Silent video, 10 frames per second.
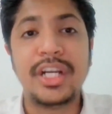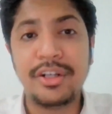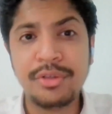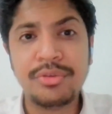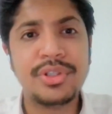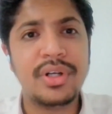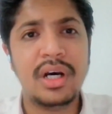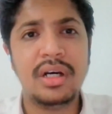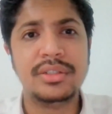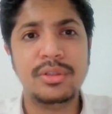gender
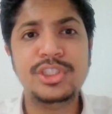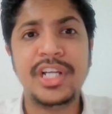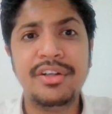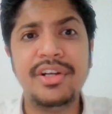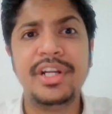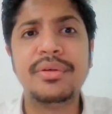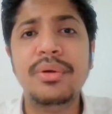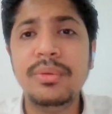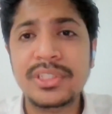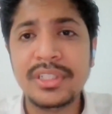neutral, gender
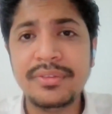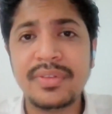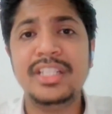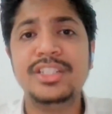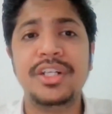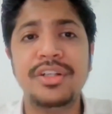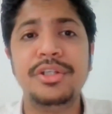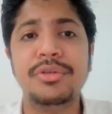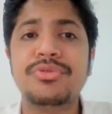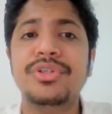inclusive and
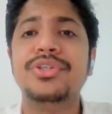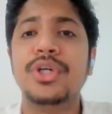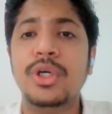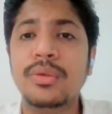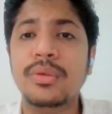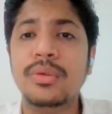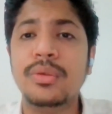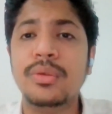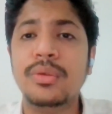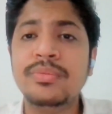gender neutral
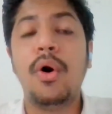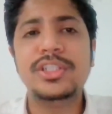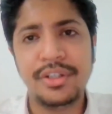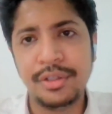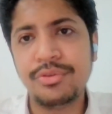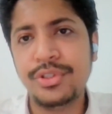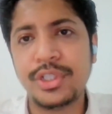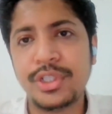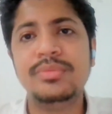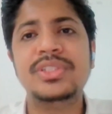terms or gender
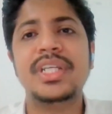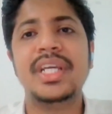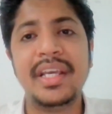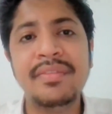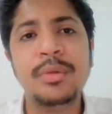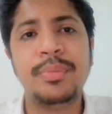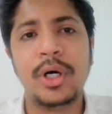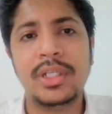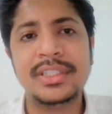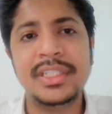neutral terms
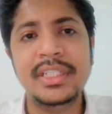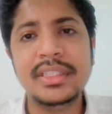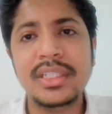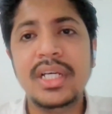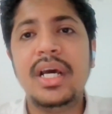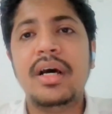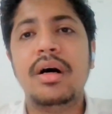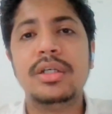in the policies,